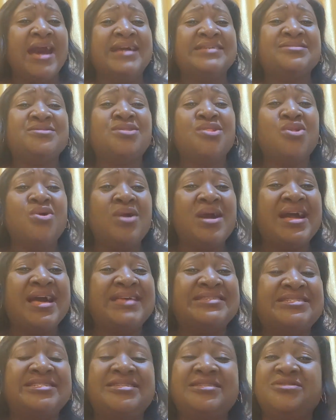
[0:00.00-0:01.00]
as long
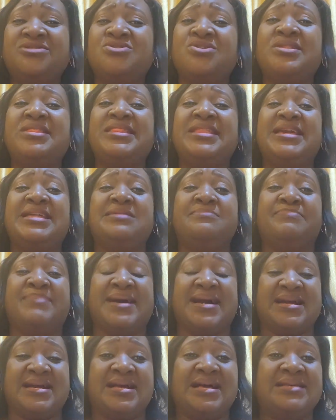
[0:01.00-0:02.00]
as she's not laid
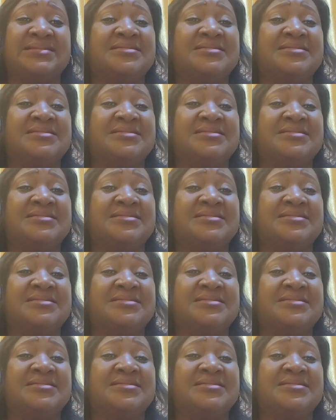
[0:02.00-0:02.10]
back,